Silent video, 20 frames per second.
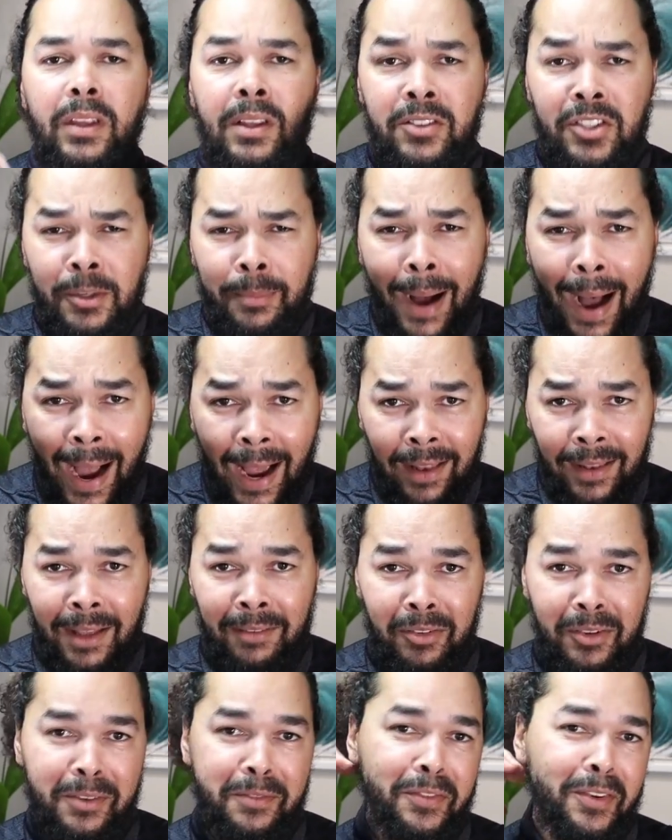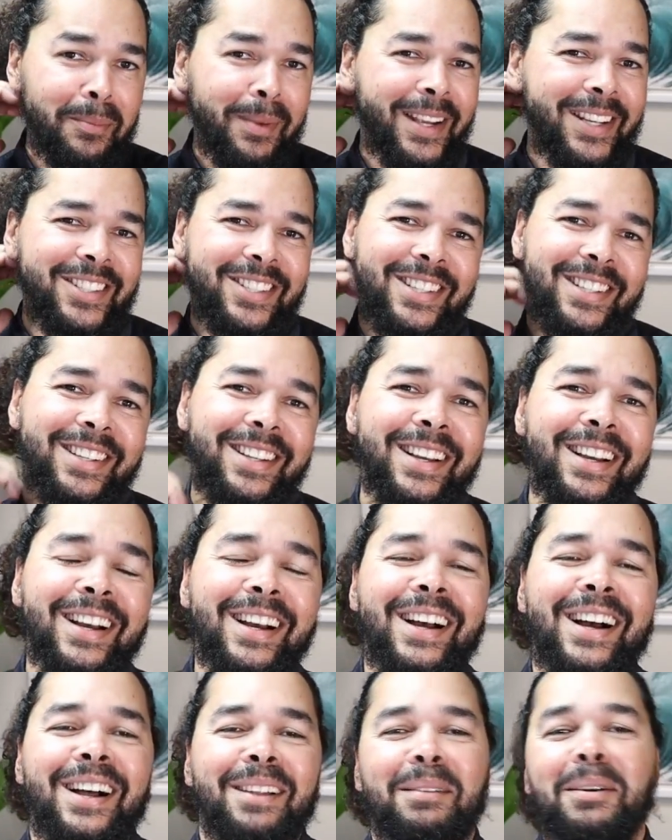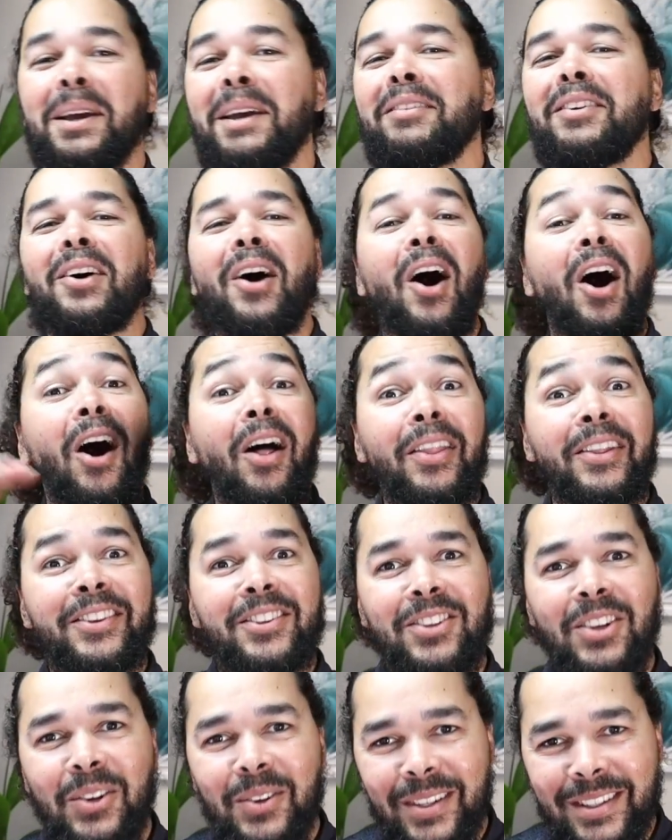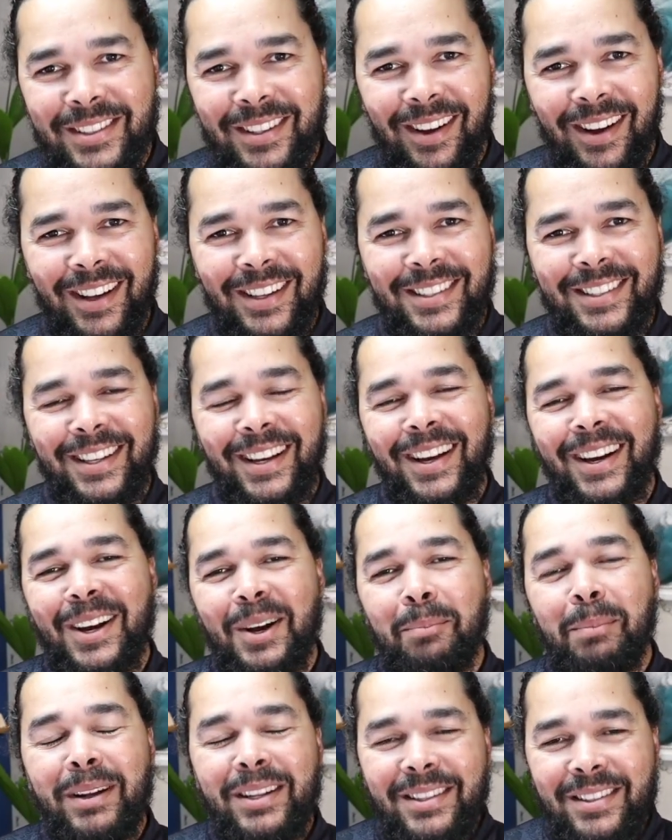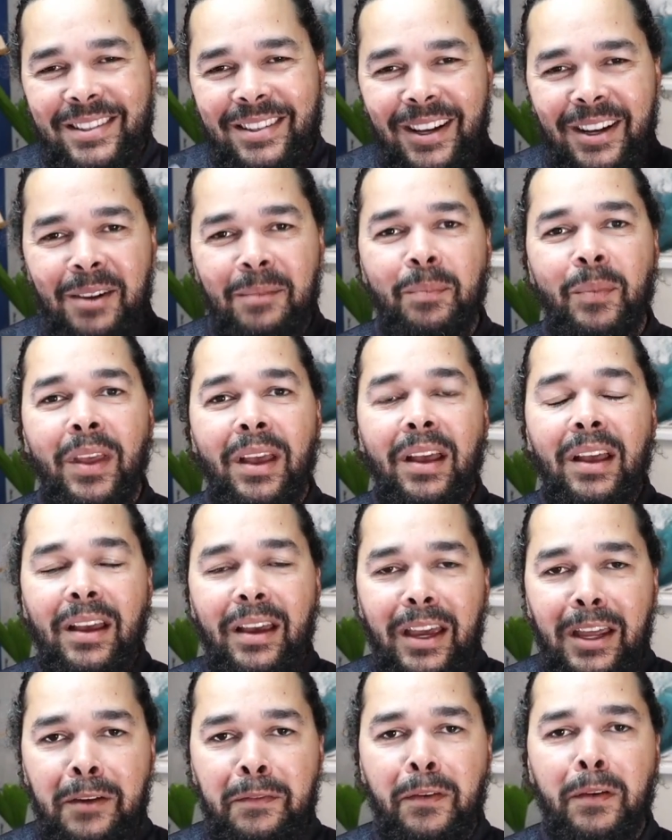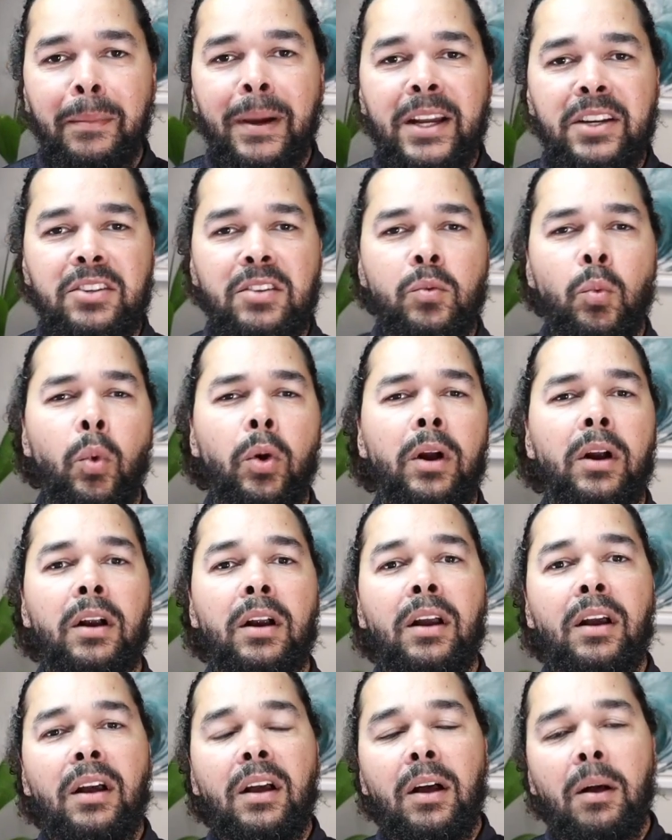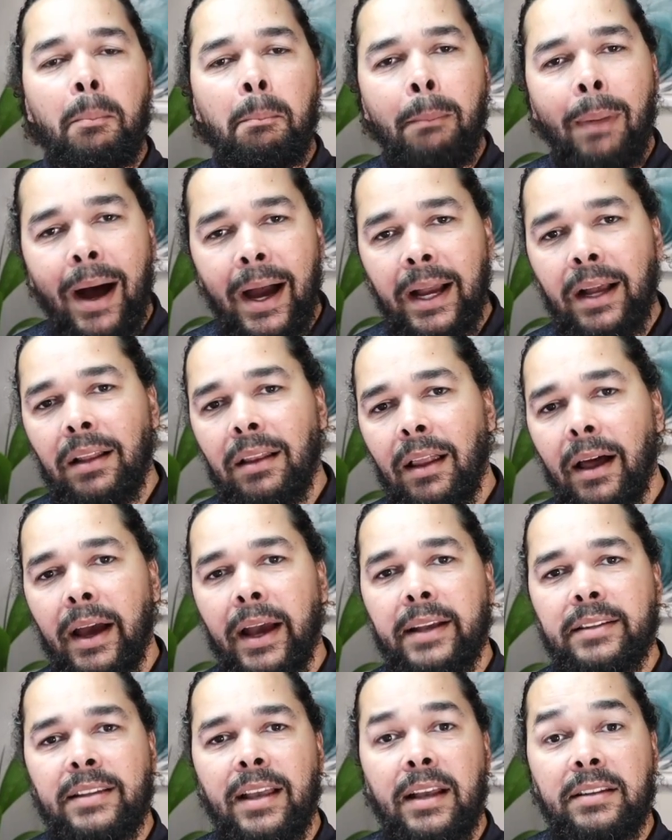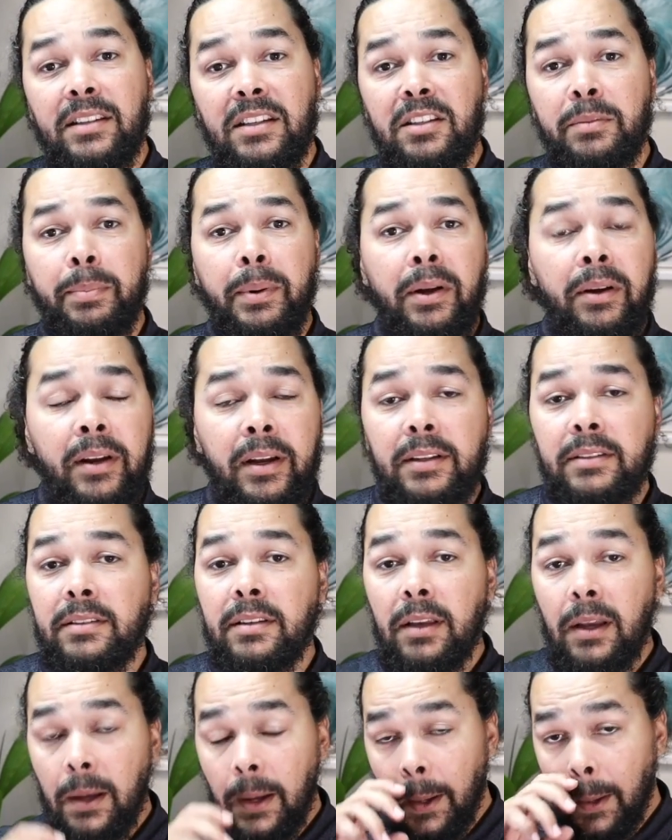some high level information. I won't give you all the secret sauce, but some information where my clients has experience.